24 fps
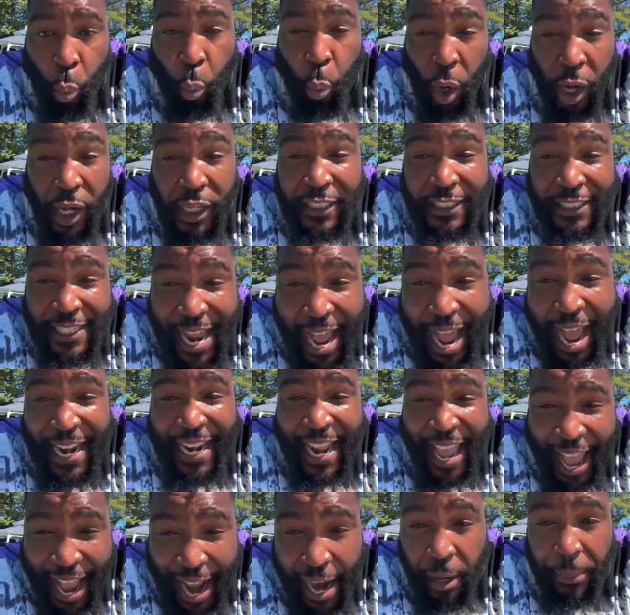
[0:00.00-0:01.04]
Was
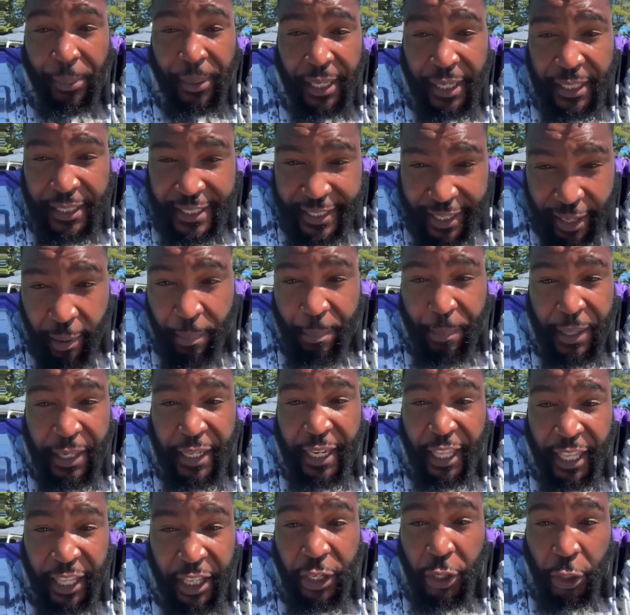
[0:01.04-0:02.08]
not Harriet
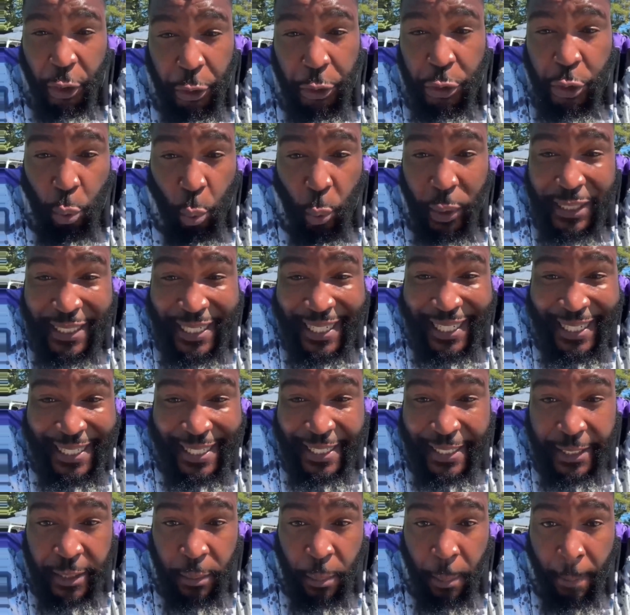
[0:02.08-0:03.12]
Tubman in her
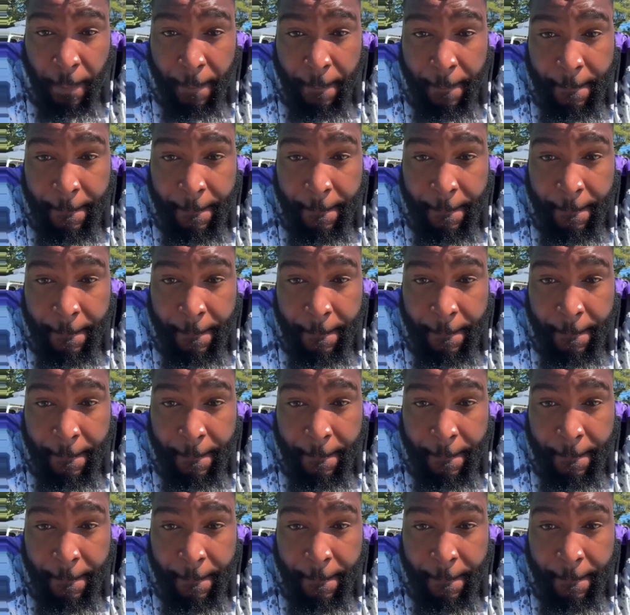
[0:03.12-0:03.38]
20s?